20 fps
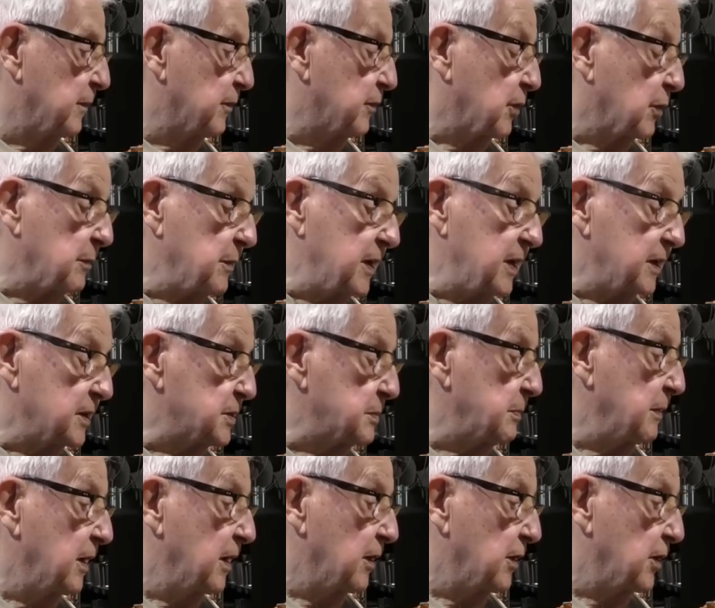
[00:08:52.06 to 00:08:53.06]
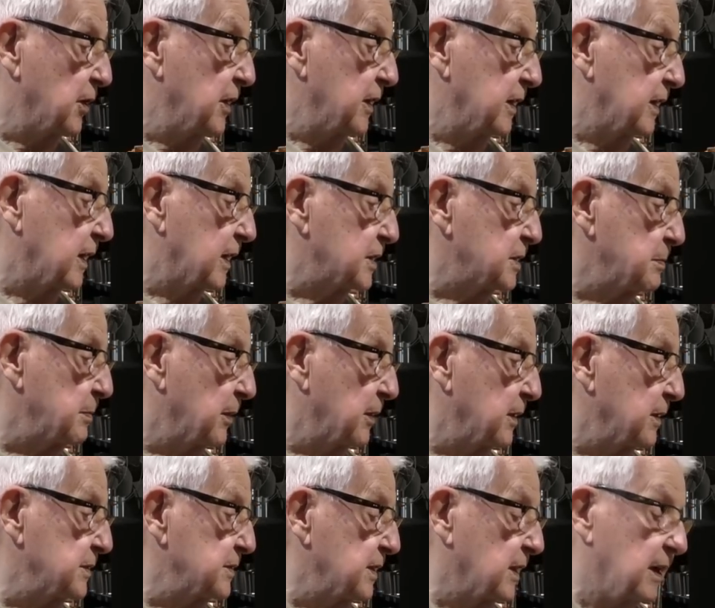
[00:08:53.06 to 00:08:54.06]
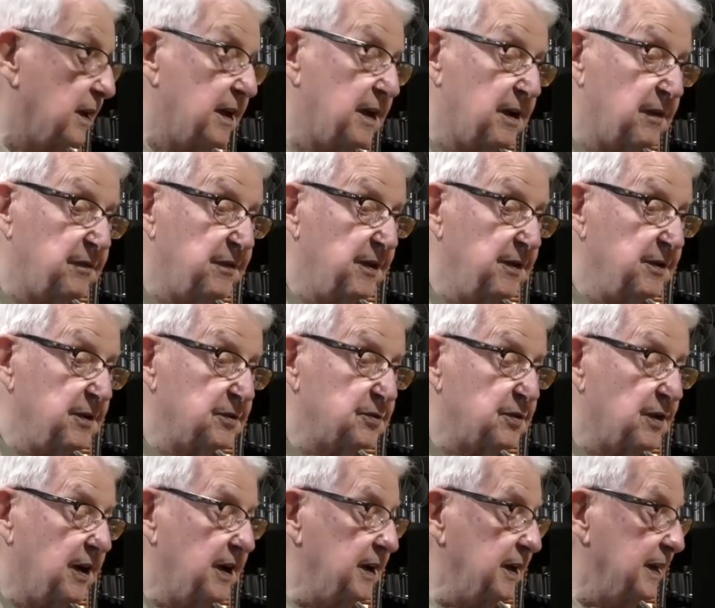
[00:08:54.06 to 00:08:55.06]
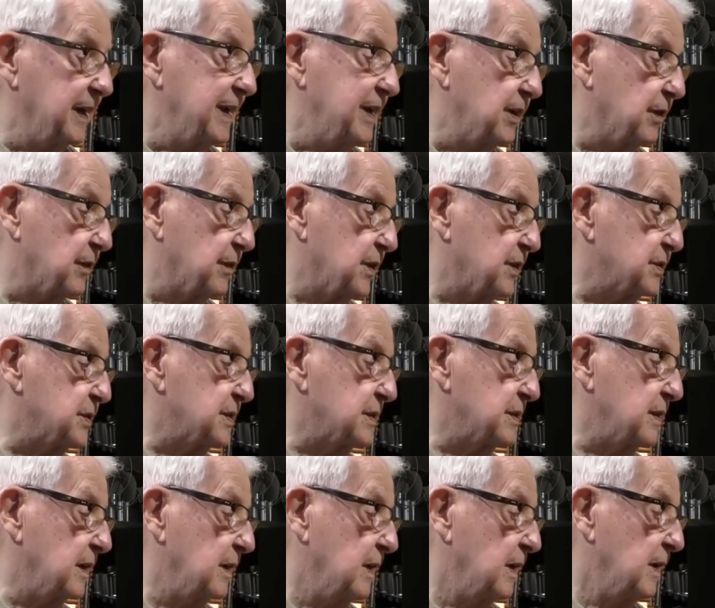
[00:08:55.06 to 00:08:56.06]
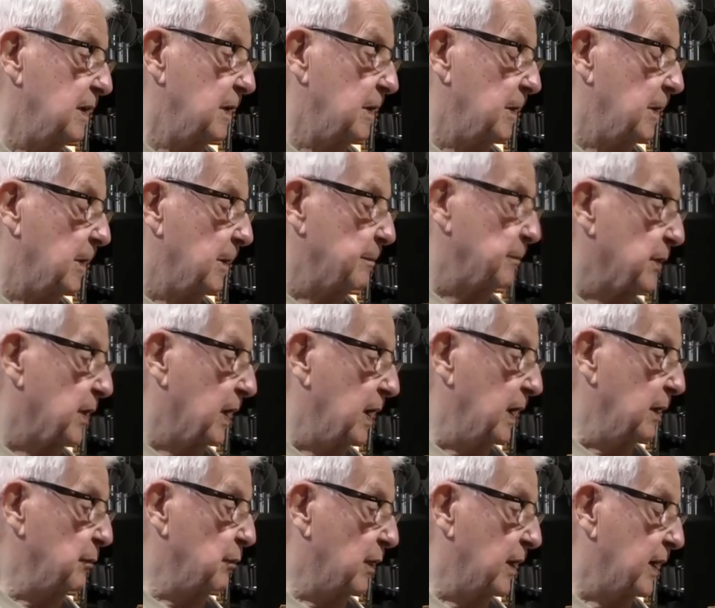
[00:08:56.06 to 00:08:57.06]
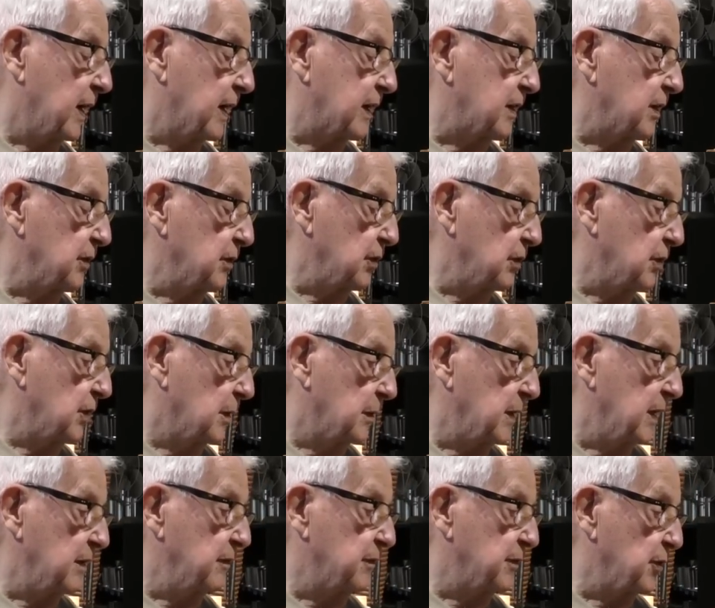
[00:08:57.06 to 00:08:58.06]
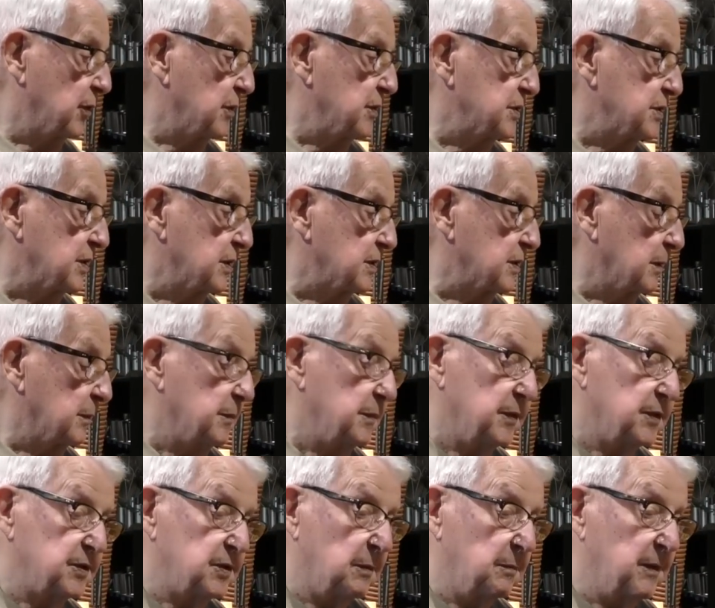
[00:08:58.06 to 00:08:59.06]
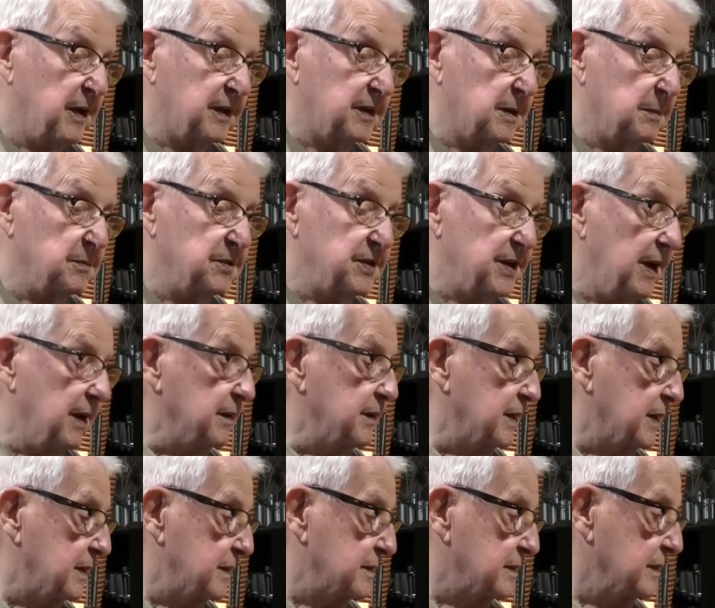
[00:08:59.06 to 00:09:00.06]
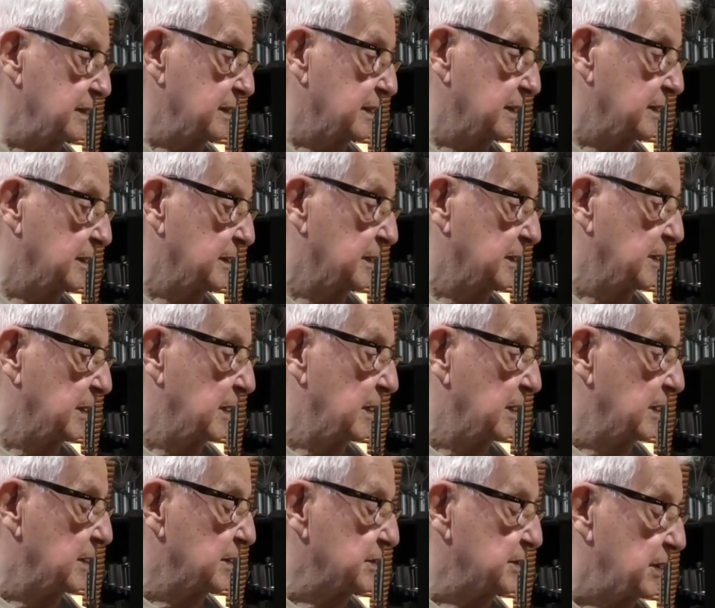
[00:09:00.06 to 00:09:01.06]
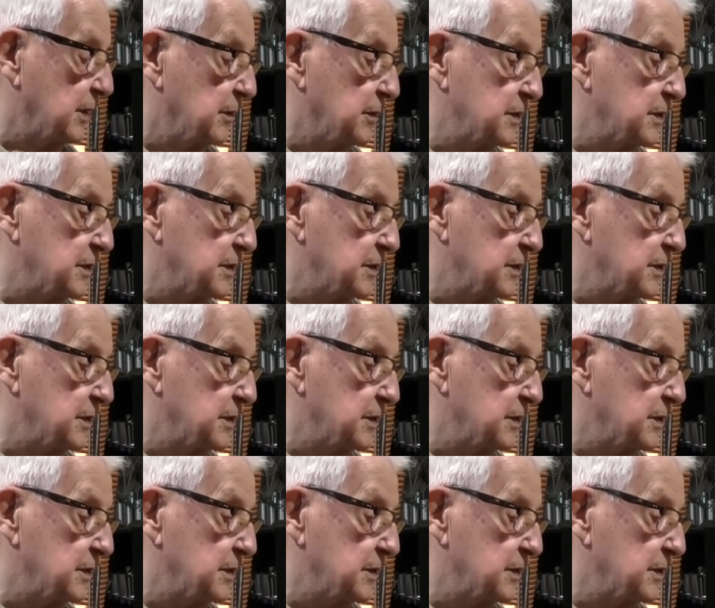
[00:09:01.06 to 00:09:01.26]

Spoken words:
for me, it's been a learning experience and a lot of fun to try and hear this and what I can do to influence it to make them sound decent. So